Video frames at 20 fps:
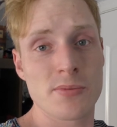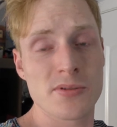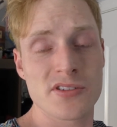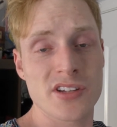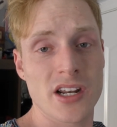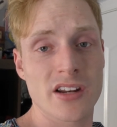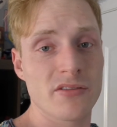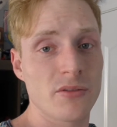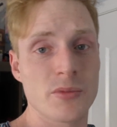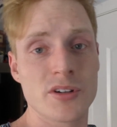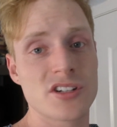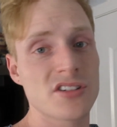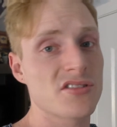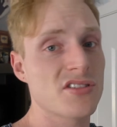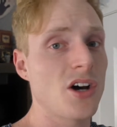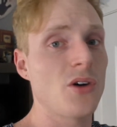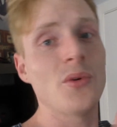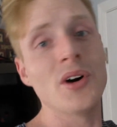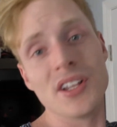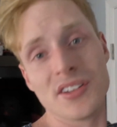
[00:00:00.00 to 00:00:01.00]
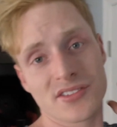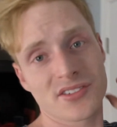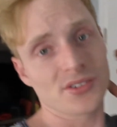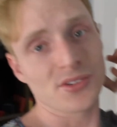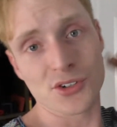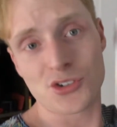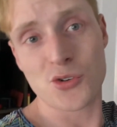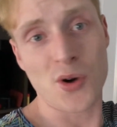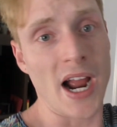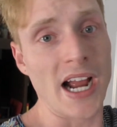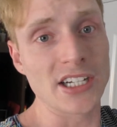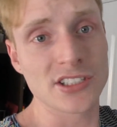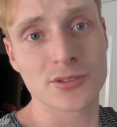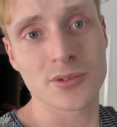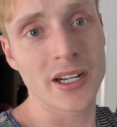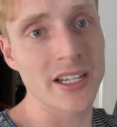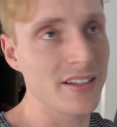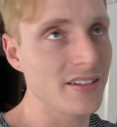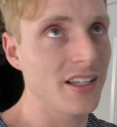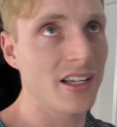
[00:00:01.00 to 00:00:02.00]
percent of them we just don't want, so they're trash,
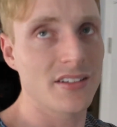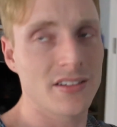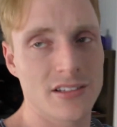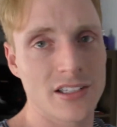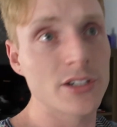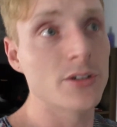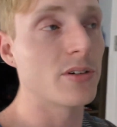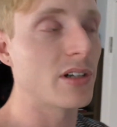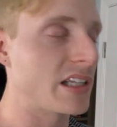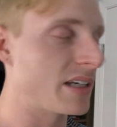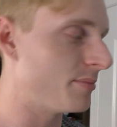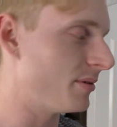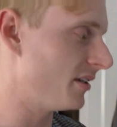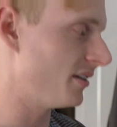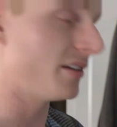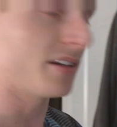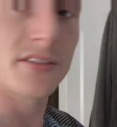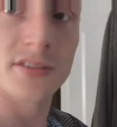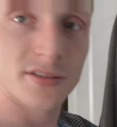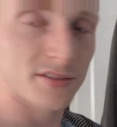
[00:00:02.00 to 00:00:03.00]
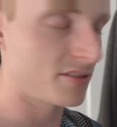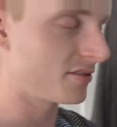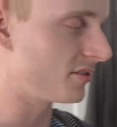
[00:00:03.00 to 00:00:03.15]
right? Not literally, but in this